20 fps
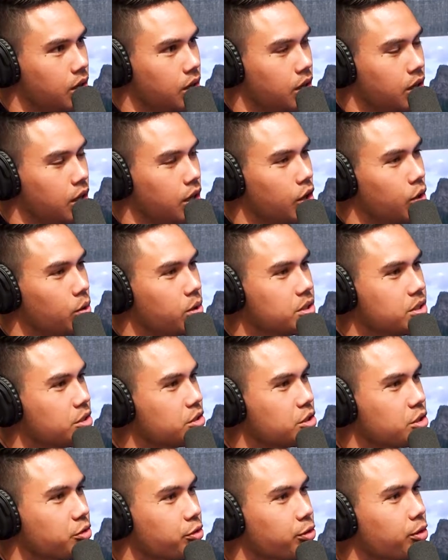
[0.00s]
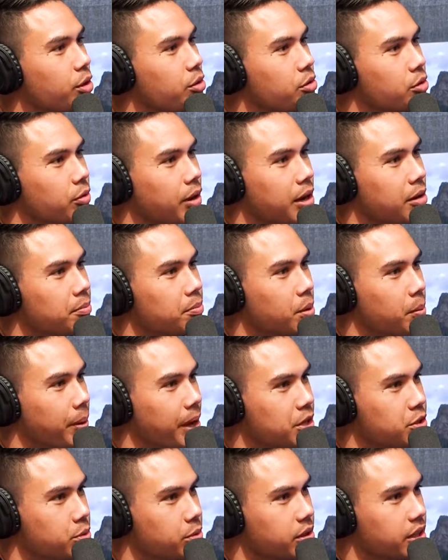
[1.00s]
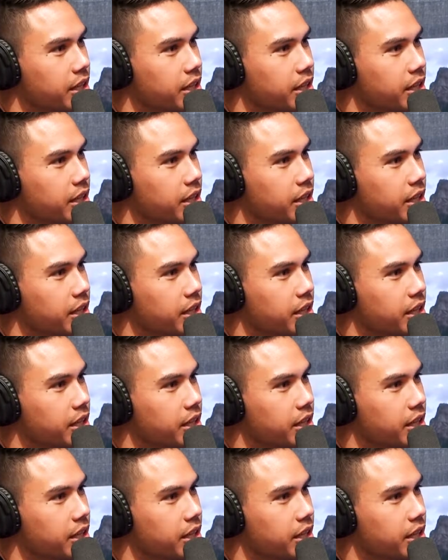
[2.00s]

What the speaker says: because they're just floating around perpetually.